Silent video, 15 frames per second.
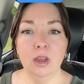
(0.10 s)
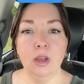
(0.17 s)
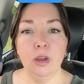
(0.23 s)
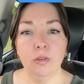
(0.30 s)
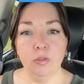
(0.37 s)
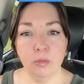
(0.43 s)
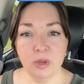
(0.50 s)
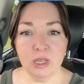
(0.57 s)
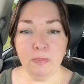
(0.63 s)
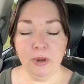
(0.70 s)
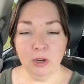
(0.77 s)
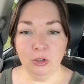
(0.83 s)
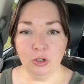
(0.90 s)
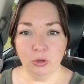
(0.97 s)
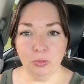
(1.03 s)
From a
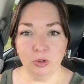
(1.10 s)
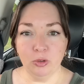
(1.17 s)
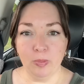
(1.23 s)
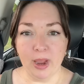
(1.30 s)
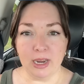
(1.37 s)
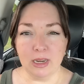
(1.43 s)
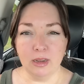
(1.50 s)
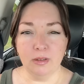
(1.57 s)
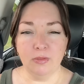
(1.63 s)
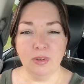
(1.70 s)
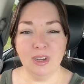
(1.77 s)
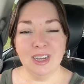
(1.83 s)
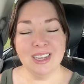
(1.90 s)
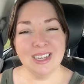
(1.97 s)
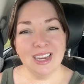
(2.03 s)
spiritual perspective,
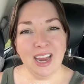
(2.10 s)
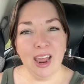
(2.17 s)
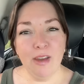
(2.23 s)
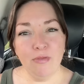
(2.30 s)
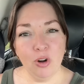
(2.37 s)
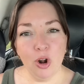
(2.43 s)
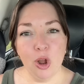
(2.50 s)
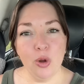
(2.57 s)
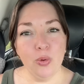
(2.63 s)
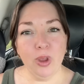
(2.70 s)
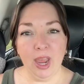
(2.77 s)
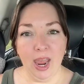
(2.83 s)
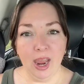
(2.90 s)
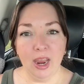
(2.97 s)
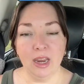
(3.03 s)
is it ever
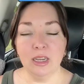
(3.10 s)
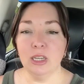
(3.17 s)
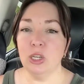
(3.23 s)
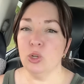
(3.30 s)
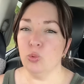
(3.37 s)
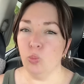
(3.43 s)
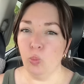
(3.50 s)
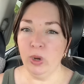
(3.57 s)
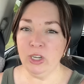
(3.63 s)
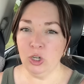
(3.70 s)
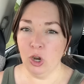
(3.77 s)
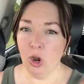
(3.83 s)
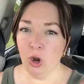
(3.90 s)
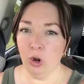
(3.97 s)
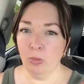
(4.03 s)
okay to wish
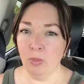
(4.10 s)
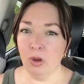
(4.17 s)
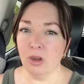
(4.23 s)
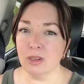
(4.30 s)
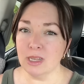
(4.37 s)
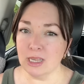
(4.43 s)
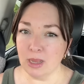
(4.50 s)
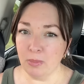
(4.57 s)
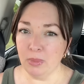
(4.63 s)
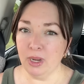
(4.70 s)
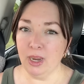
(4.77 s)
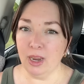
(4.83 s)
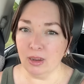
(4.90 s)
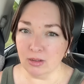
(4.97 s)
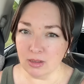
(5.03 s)
harm on
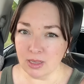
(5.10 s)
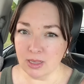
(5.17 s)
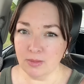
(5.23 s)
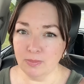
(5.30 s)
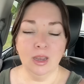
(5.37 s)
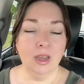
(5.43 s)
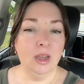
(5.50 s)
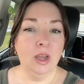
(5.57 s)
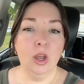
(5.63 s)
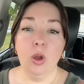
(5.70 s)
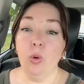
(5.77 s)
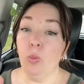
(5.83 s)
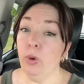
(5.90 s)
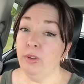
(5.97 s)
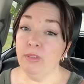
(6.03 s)
somebody else?
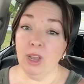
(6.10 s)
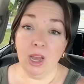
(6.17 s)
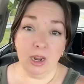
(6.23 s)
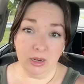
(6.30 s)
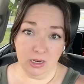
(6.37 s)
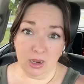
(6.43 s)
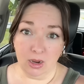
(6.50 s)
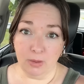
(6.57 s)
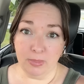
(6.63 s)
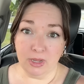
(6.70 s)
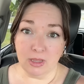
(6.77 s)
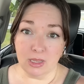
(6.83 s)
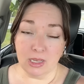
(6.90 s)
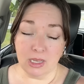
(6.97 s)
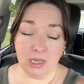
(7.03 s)
We've got to talk about
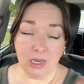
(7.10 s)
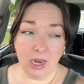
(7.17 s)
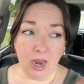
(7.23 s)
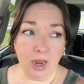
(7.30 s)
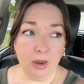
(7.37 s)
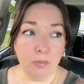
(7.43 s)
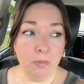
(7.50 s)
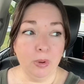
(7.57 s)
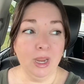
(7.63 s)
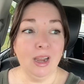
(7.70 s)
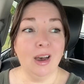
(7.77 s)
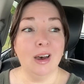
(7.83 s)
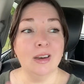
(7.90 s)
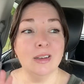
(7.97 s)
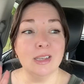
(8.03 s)
this today
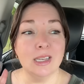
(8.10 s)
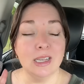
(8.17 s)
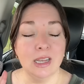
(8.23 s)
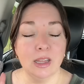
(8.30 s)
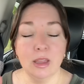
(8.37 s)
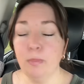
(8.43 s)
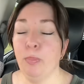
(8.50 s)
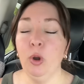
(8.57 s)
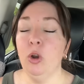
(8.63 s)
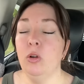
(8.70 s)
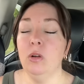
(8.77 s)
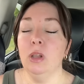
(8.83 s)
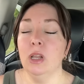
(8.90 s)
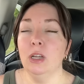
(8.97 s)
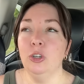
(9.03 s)
because the pearl
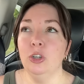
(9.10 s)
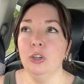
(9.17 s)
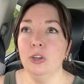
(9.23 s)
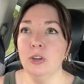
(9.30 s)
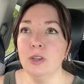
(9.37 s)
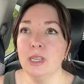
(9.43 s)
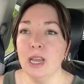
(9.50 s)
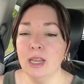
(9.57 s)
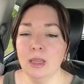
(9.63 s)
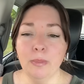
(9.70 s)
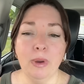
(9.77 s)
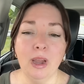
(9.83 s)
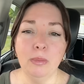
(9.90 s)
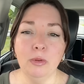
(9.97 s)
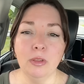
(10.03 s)
clutchers and the
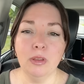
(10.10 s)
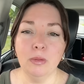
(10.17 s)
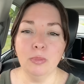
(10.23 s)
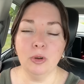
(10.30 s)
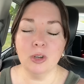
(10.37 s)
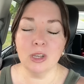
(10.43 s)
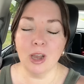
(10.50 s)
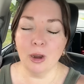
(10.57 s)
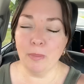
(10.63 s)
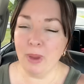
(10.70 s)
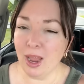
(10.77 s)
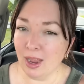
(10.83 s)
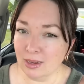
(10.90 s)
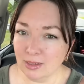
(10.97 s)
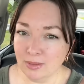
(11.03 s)
Bible thumpers are
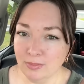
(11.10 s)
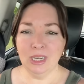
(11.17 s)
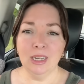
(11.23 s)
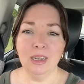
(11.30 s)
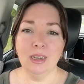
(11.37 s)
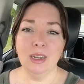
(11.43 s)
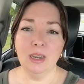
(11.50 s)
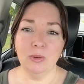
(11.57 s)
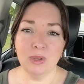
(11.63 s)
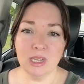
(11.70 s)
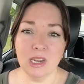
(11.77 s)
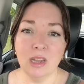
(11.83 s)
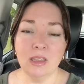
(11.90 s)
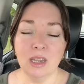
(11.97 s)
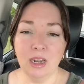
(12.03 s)
back. Now, it's
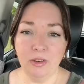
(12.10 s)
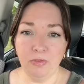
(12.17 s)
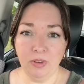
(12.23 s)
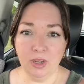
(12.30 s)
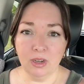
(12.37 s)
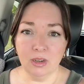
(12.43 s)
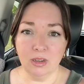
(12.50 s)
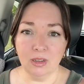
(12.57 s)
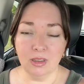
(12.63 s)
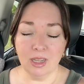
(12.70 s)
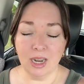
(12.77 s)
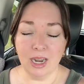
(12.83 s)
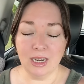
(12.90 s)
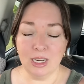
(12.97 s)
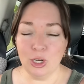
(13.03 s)
not that I feel that
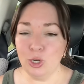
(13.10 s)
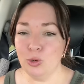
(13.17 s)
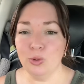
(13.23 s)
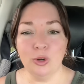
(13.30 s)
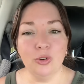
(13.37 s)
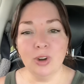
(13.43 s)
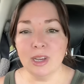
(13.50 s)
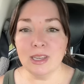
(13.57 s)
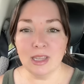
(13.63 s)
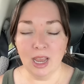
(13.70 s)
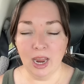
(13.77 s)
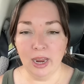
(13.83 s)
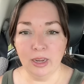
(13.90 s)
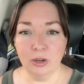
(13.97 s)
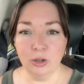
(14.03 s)
I need to address the
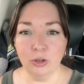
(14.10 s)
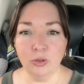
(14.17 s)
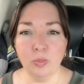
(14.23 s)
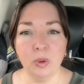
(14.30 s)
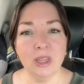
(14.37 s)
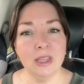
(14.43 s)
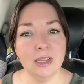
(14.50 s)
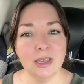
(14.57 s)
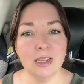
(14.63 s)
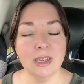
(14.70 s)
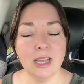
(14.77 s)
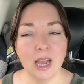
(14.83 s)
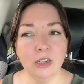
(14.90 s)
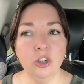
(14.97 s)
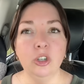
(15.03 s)
haters, but this is
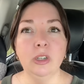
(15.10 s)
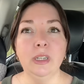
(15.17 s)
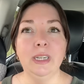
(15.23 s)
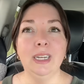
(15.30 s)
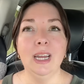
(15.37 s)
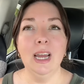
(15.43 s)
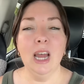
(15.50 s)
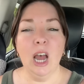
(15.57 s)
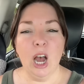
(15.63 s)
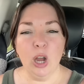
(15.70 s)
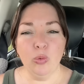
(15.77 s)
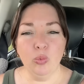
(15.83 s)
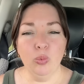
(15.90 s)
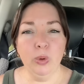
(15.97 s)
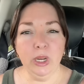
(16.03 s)
actually a
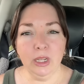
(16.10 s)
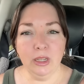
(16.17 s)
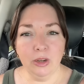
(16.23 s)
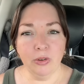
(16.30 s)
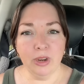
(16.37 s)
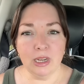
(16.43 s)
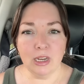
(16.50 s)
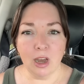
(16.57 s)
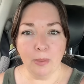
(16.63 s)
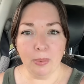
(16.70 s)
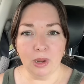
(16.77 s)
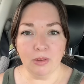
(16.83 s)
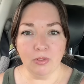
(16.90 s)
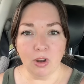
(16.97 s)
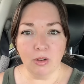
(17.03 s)
really great
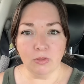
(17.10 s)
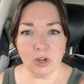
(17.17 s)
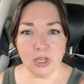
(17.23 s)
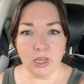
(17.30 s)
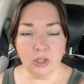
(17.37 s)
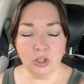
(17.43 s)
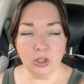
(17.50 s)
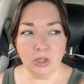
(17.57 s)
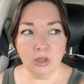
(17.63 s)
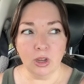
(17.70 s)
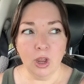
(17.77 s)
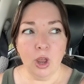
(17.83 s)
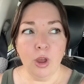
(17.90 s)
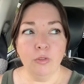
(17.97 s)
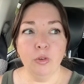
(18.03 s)
topic of conversation
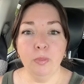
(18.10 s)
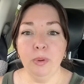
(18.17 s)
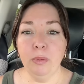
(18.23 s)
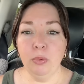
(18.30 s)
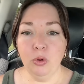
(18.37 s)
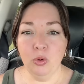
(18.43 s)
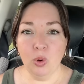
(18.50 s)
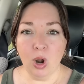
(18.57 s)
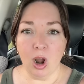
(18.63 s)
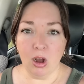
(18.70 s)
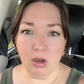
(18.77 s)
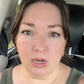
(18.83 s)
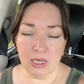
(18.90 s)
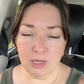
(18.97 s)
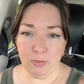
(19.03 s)
for people who are
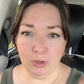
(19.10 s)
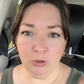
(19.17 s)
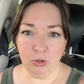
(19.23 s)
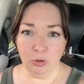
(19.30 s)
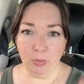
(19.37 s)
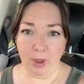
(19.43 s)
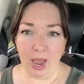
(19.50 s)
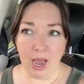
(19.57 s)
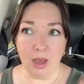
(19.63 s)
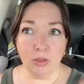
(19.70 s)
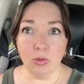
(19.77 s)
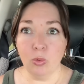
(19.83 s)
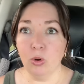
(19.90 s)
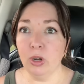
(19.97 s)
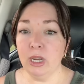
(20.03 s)
on a spiritual path
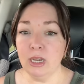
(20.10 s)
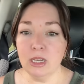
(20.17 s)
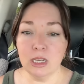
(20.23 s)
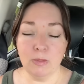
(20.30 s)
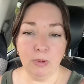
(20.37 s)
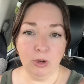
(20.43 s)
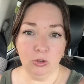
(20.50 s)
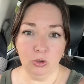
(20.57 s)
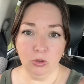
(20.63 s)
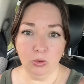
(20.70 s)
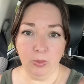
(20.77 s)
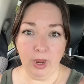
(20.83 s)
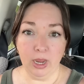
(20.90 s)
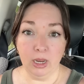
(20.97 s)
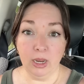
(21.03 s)
or in spiritual
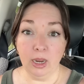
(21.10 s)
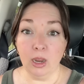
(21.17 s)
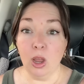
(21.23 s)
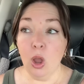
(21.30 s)
awakening,